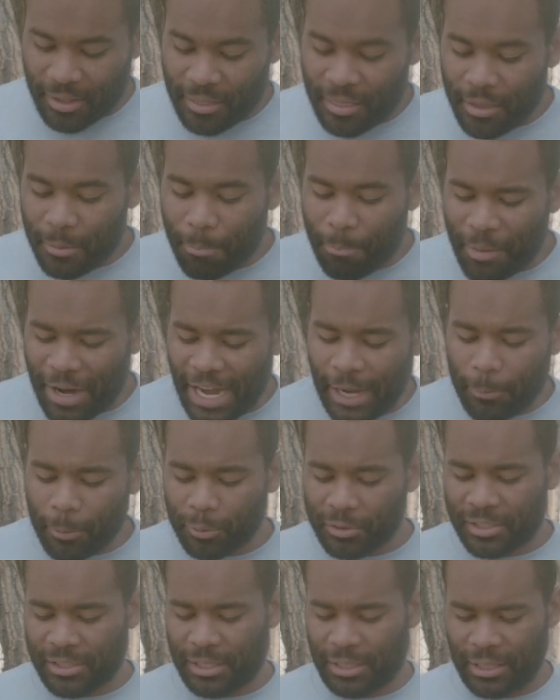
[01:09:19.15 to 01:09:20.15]
The
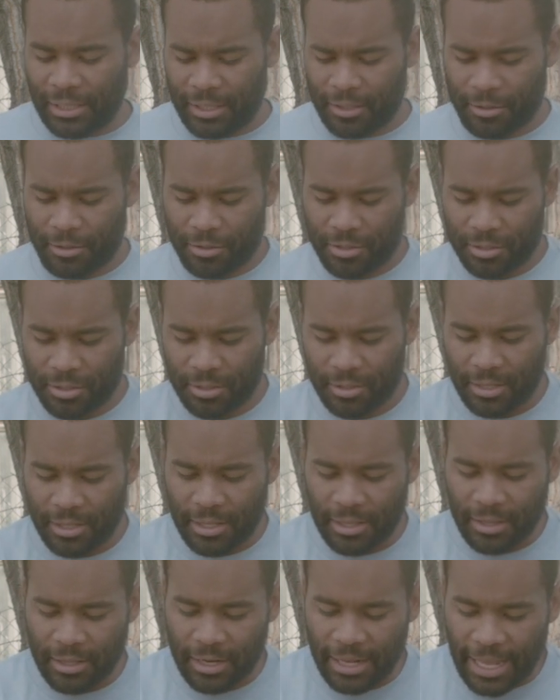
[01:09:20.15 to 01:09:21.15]
Bible declares
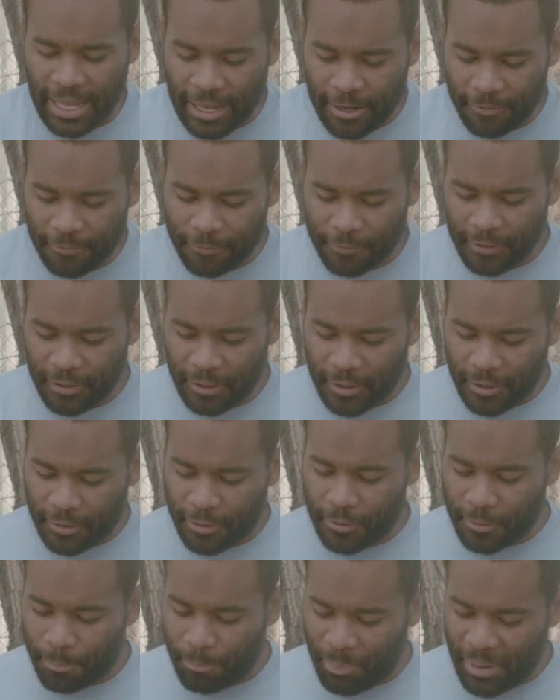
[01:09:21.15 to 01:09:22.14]
that every
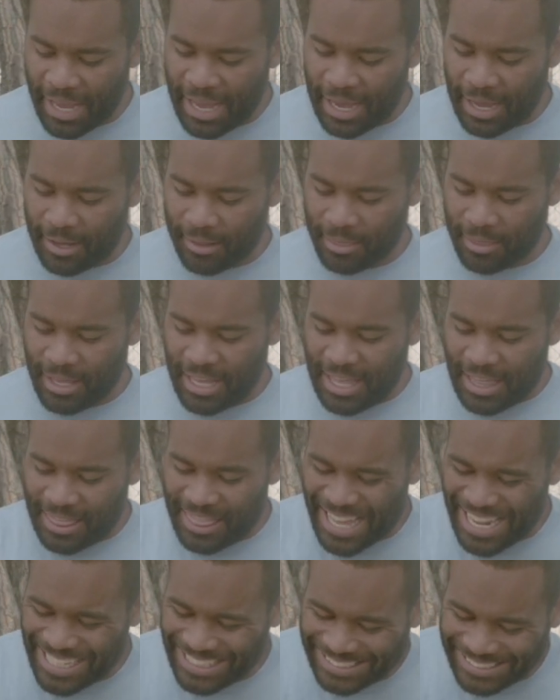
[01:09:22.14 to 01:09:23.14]
other path
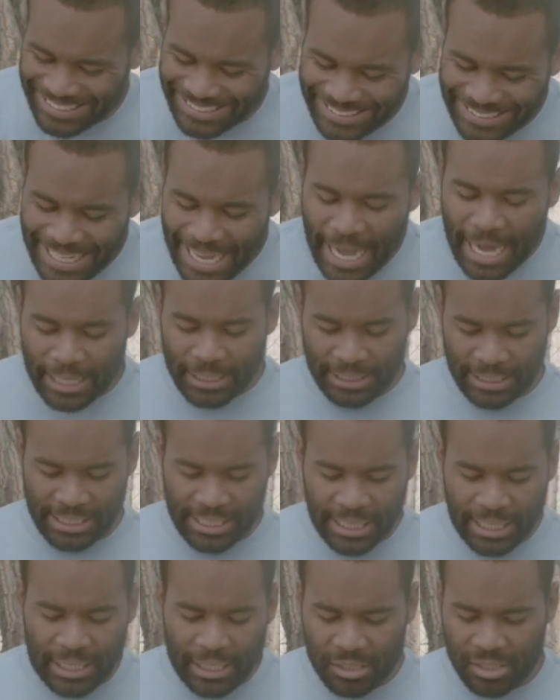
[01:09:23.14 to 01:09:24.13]
that is not
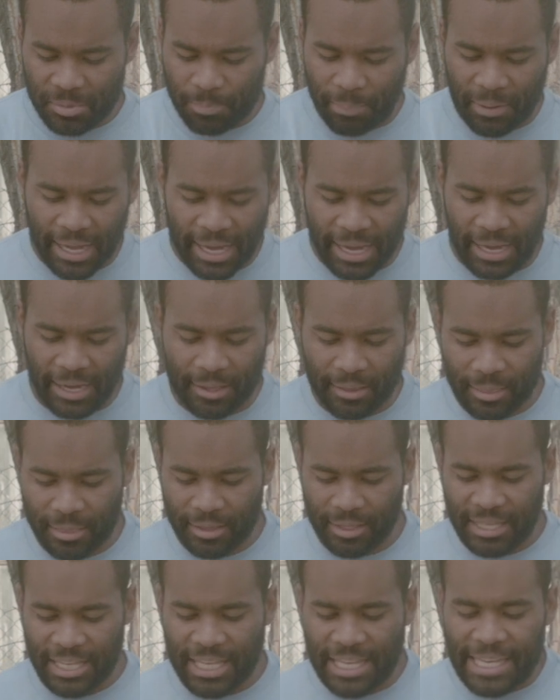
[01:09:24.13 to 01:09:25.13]
God's path
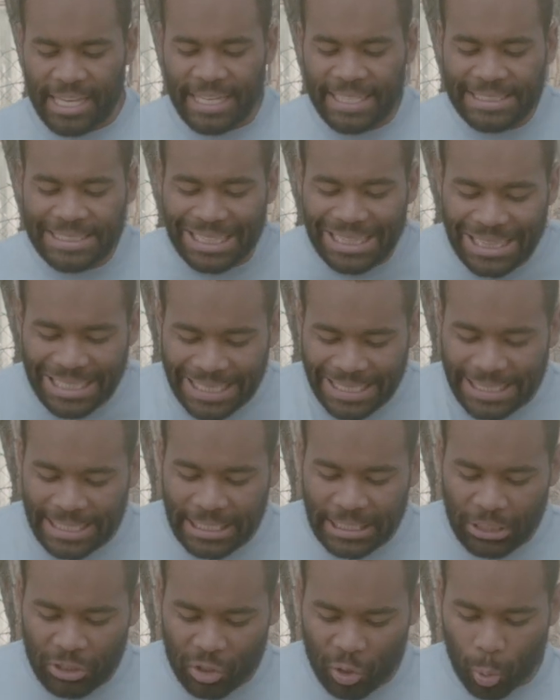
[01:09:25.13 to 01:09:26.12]
is
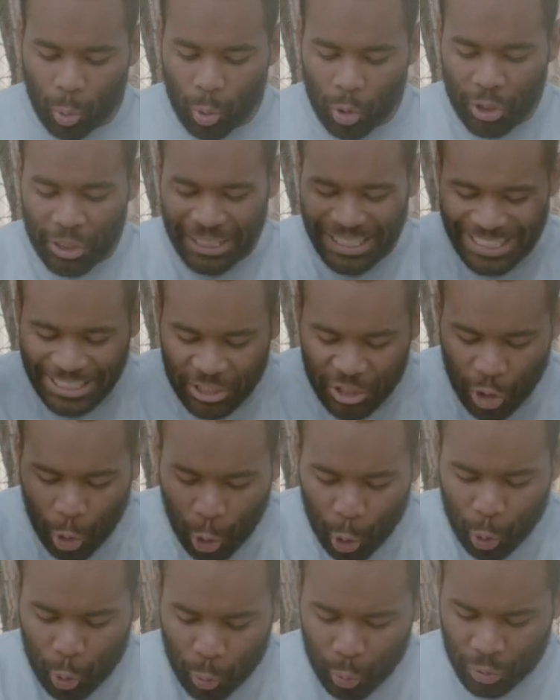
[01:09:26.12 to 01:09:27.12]
leading toward
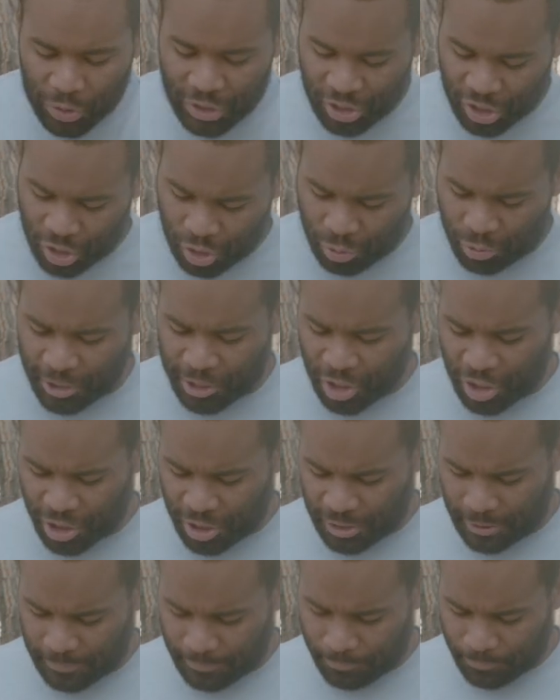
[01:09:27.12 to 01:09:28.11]
eternal
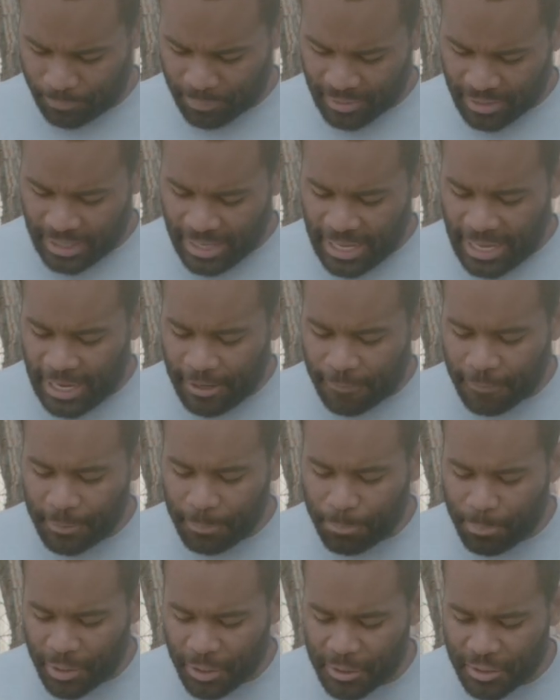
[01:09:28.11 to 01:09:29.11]
destruction. Every
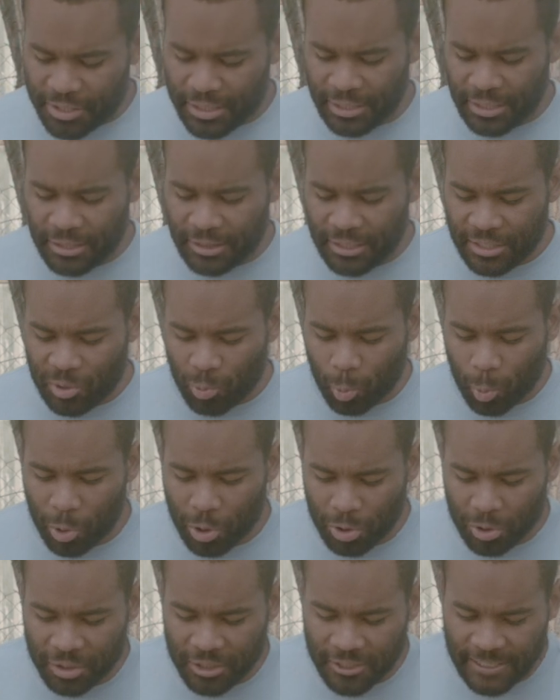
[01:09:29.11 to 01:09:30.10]
person in this
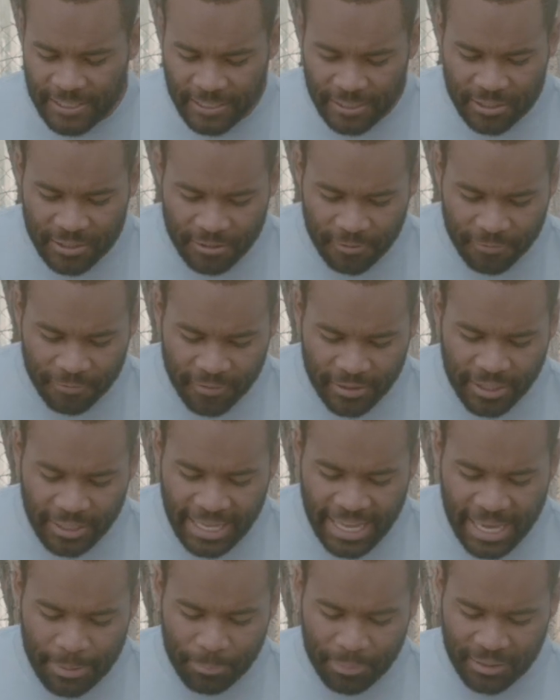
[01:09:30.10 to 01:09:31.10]
world seeks to find
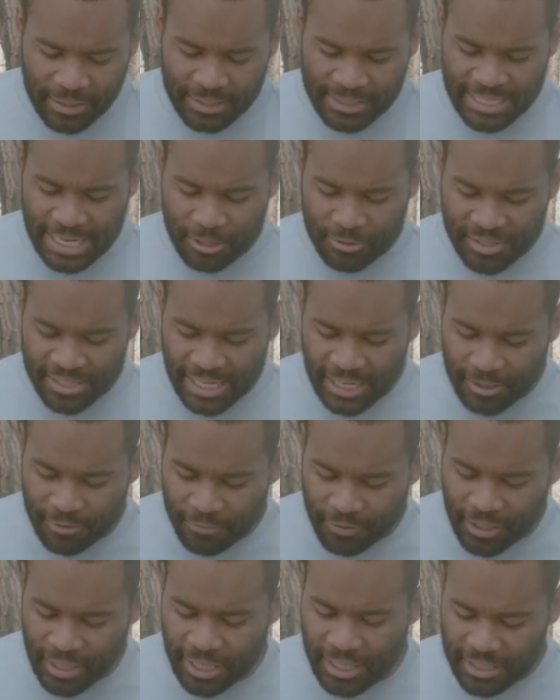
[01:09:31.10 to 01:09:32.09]
happiness outside
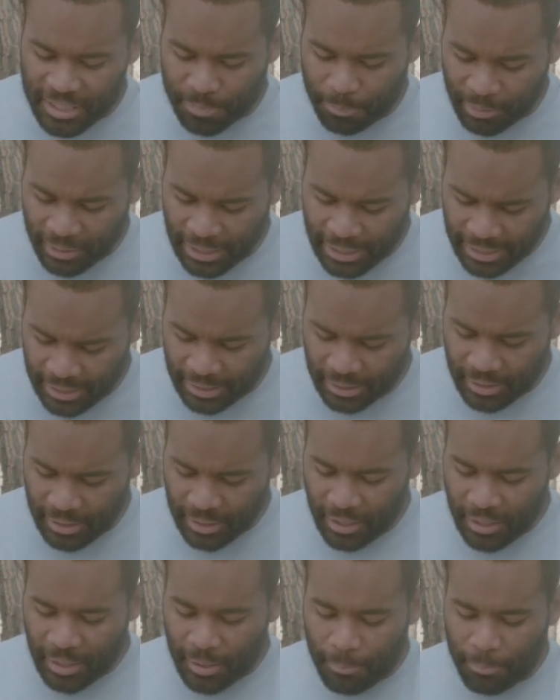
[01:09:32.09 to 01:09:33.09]
of God's plan,
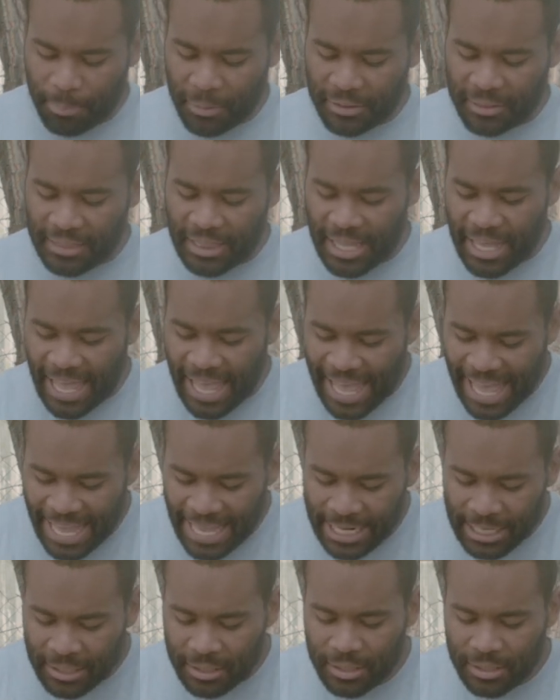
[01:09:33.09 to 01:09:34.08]
but the
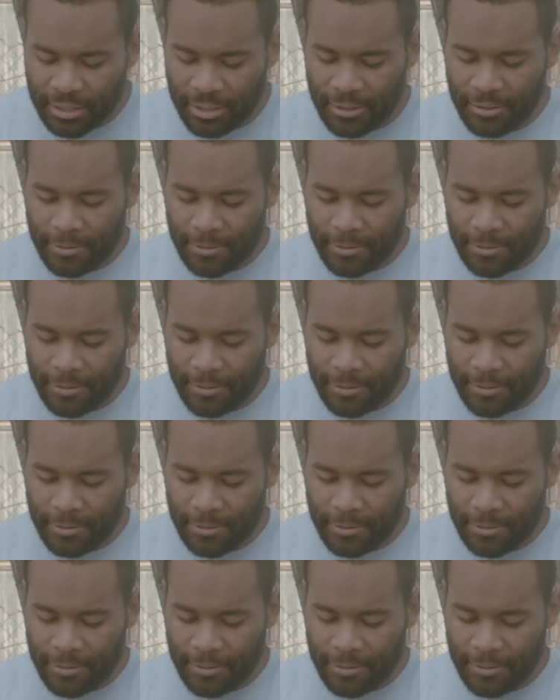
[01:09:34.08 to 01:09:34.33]
end